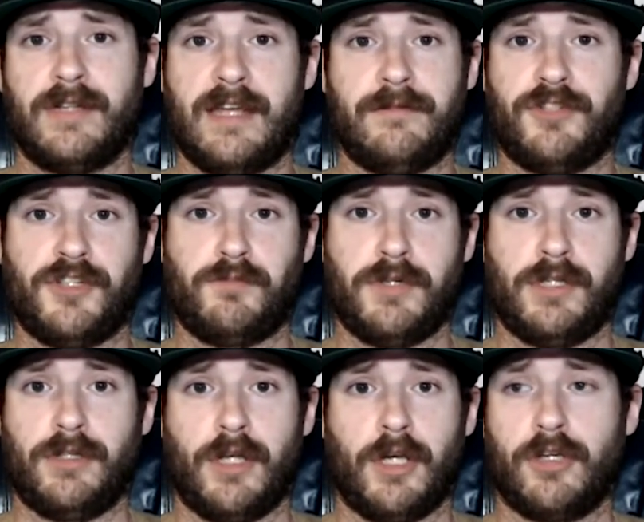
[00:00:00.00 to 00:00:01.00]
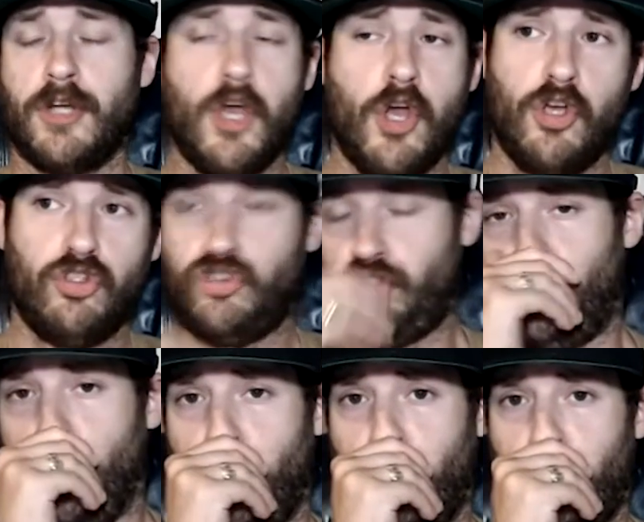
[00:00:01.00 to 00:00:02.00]
and just being like,
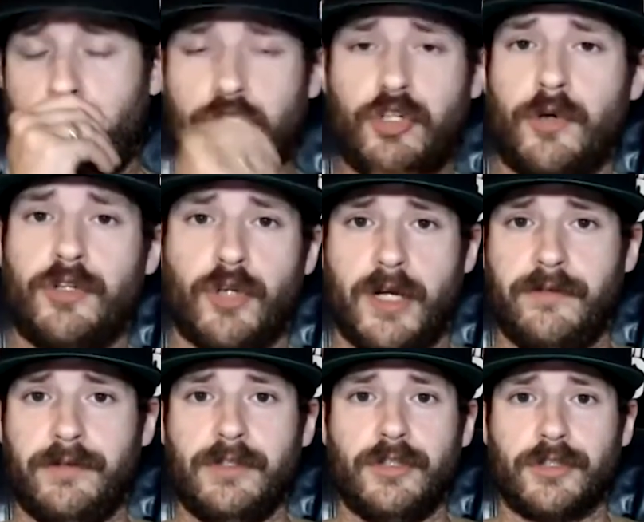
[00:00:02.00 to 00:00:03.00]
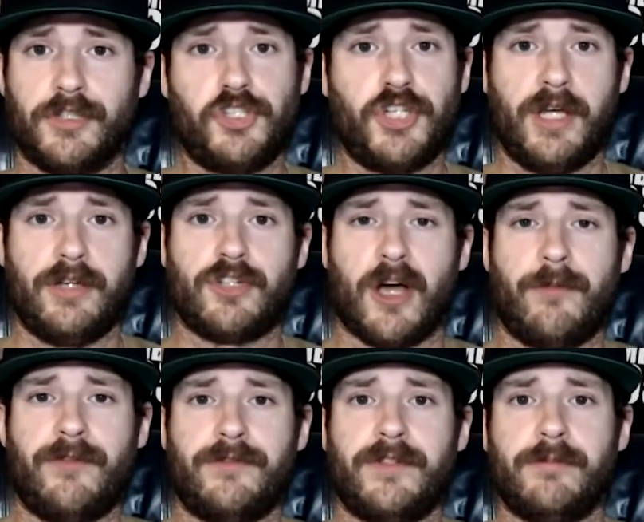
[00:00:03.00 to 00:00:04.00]
sick, Tony Gravely looked legit,
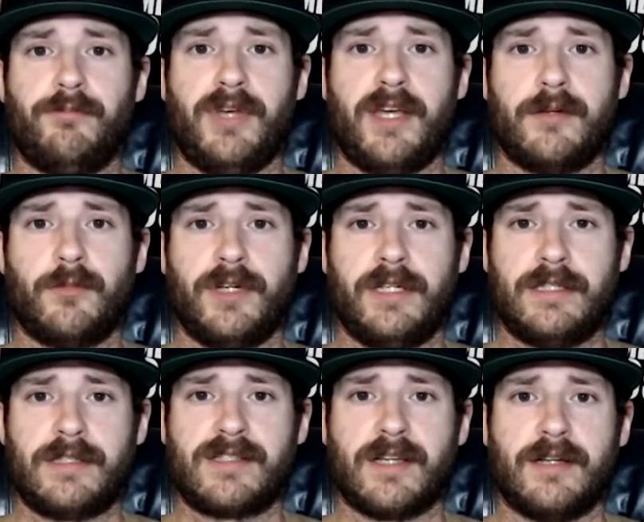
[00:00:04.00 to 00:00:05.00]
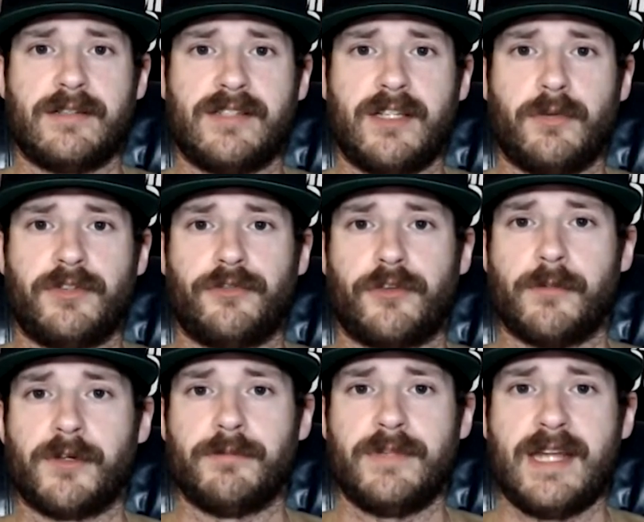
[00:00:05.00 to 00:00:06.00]
top 15 bantamweight, excited to see what's
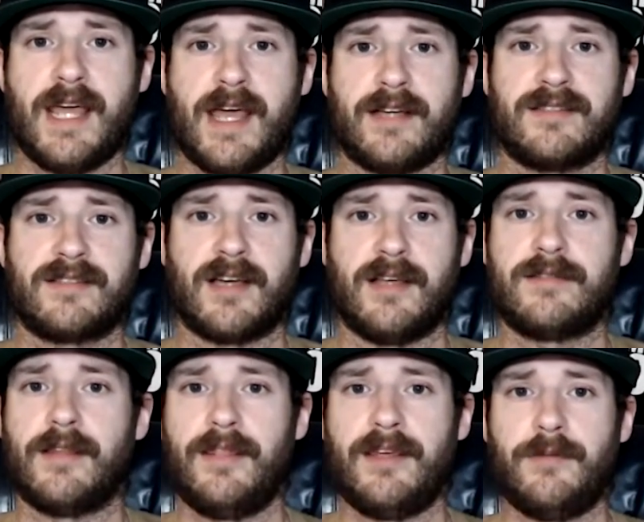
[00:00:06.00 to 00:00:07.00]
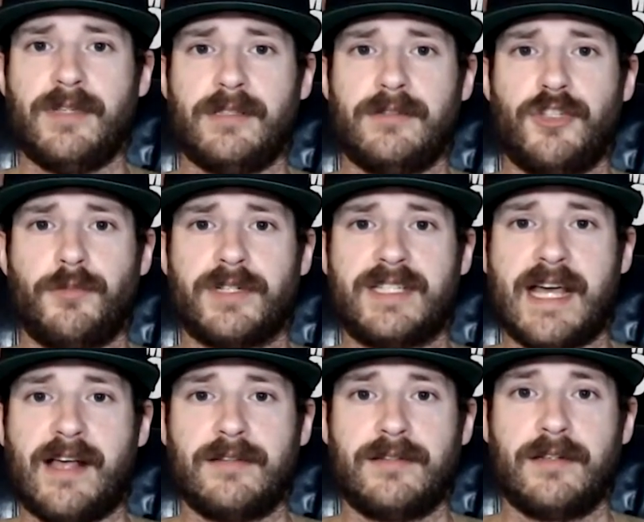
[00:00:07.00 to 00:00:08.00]
from him next. Sky's the limit, super
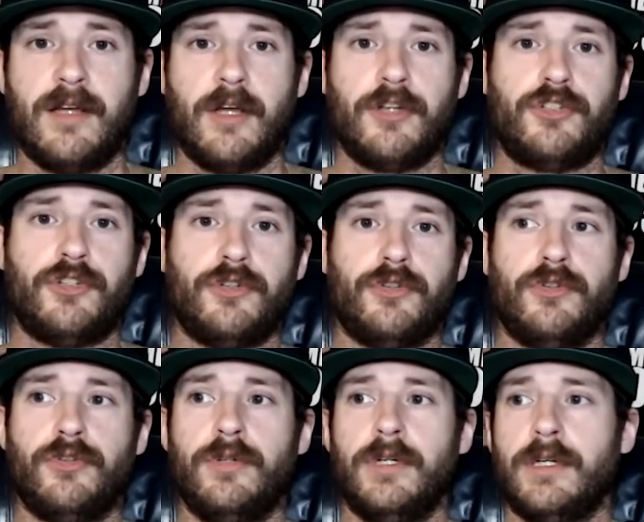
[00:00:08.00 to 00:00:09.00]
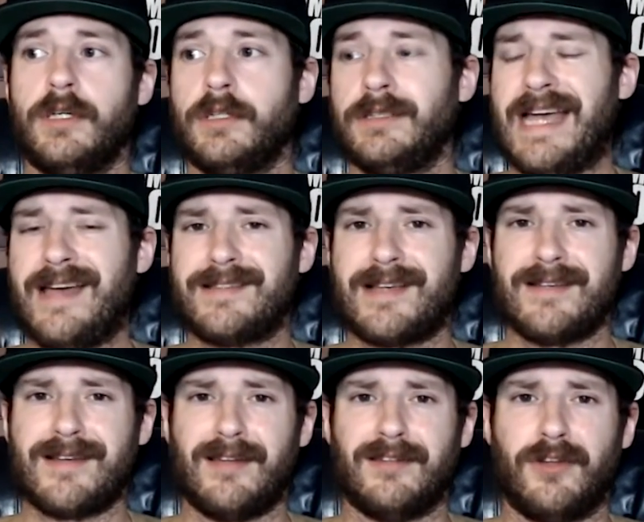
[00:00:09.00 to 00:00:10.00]
talented. This
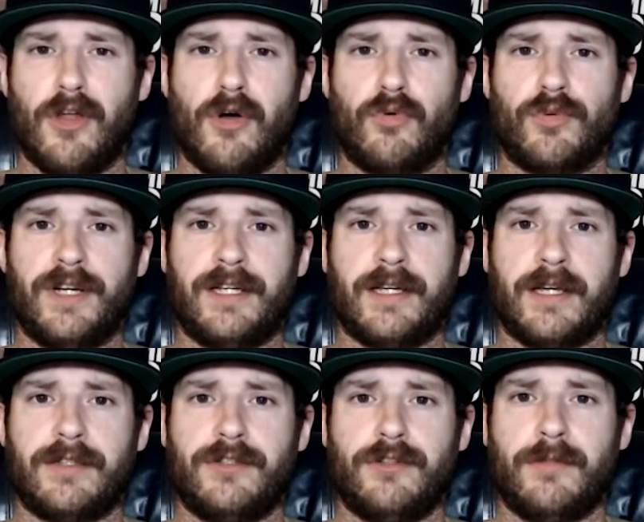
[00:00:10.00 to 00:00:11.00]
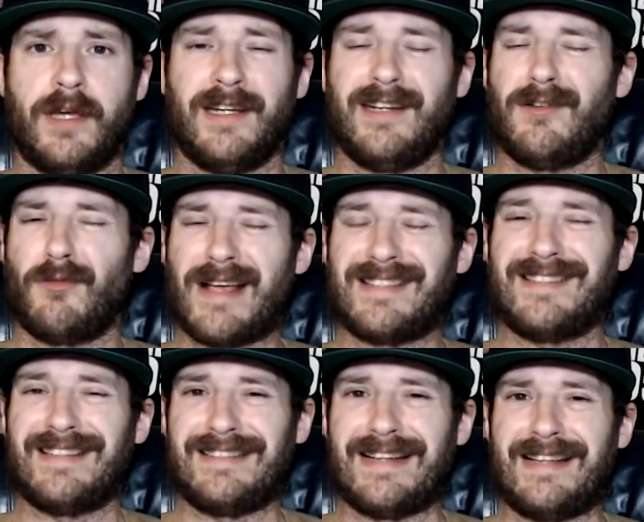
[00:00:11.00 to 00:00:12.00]
guy's got low ring IQ, man. And in
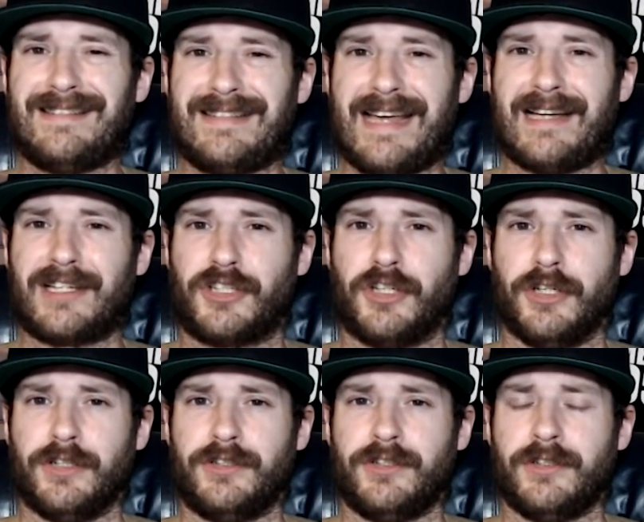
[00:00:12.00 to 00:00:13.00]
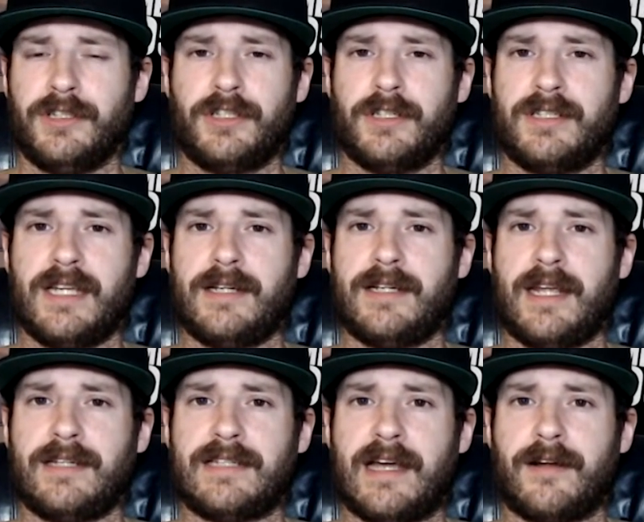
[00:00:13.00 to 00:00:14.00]
wrestling, not that good, dude. He couldn't take
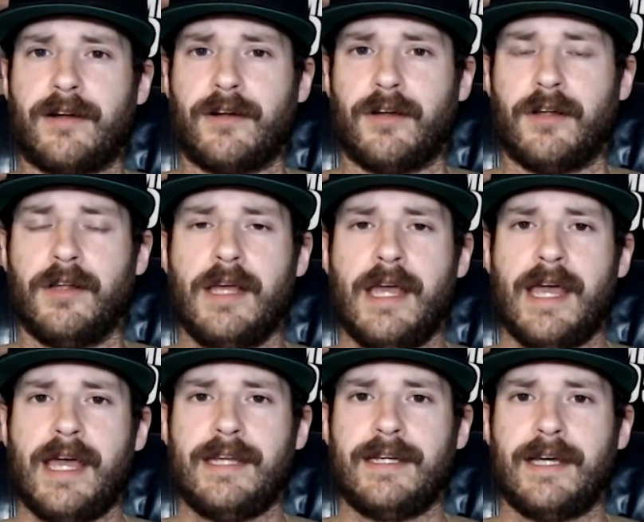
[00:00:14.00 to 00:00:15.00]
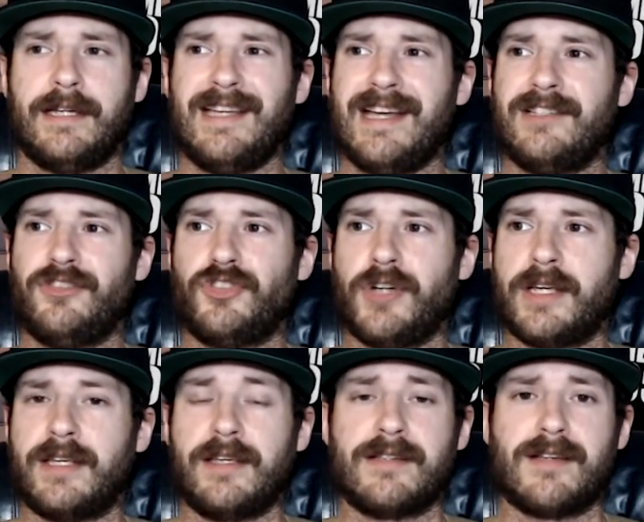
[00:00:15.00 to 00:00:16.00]
Nate down at all. And, his
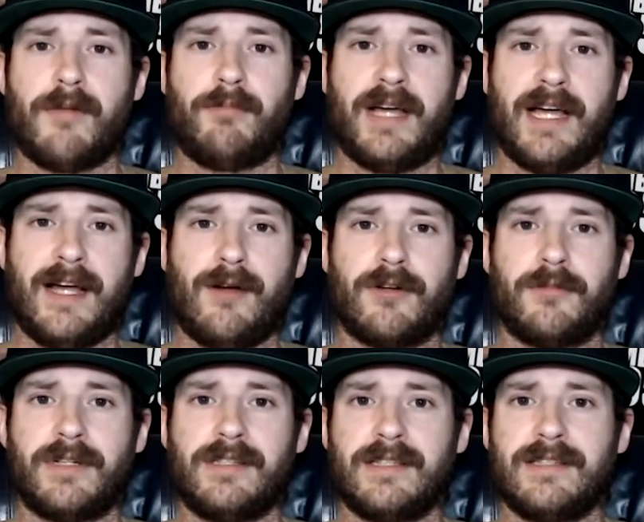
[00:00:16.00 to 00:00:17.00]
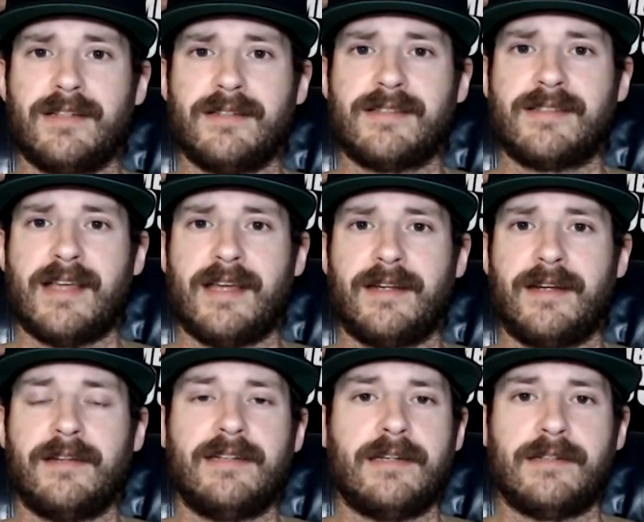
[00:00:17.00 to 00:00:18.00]
striking, he's got power, but he's not setting
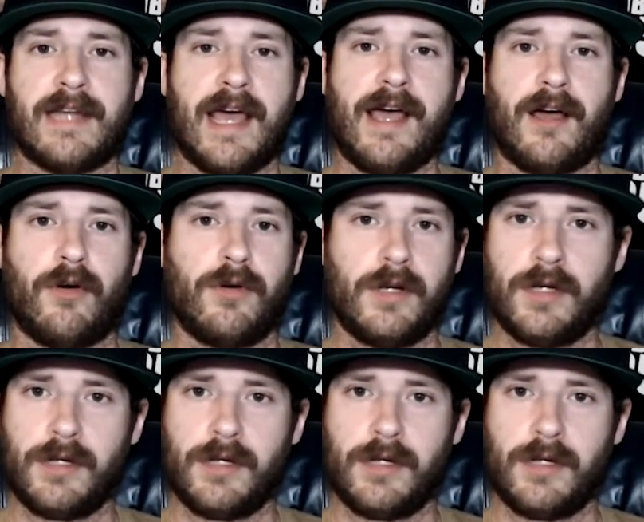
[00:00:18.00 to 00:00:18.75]
it. Now,